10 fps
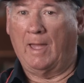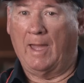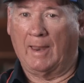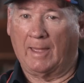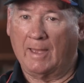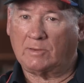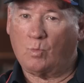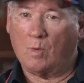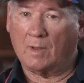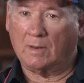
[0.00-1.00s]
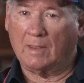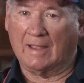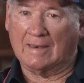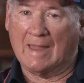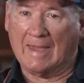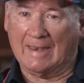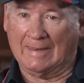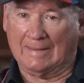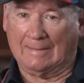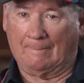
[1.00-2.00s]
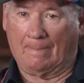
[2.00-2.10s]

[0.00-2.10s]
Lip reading: And guess what ignited it?